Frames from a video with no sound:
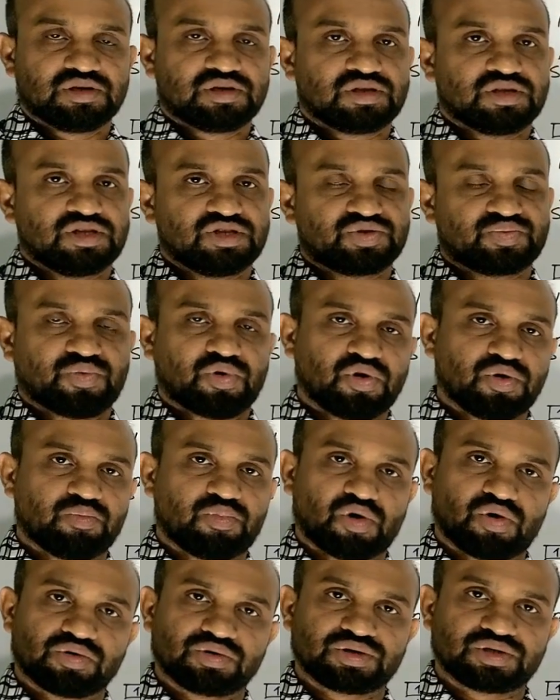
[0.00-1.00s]
These four
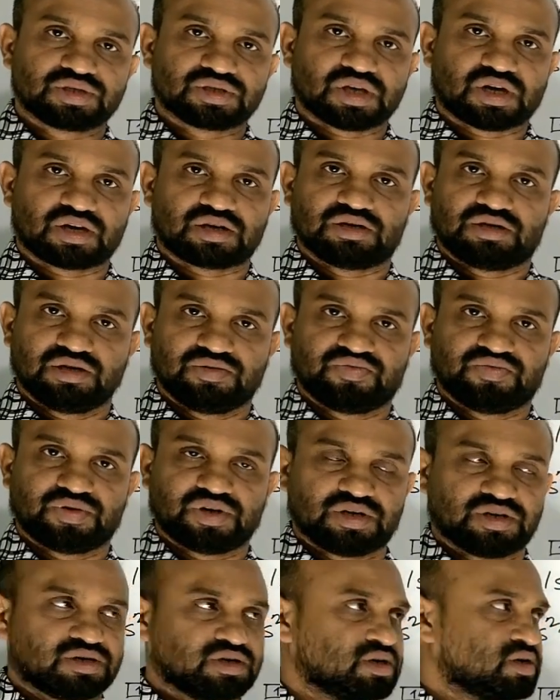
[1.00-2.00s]
bonds are
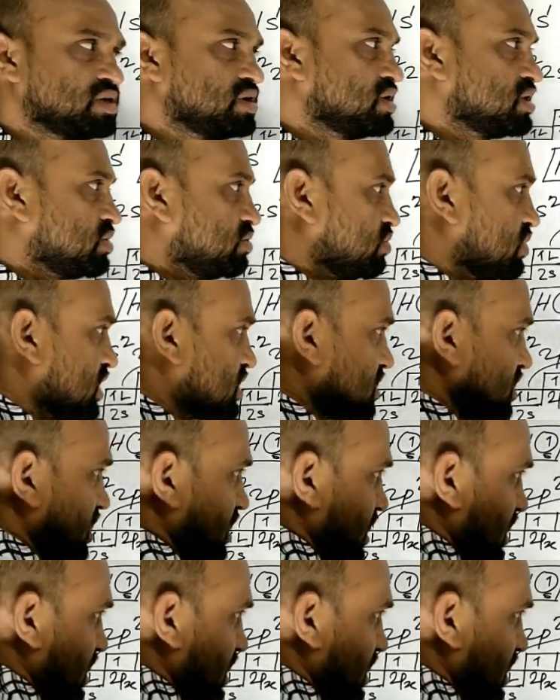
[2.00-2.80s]
different. But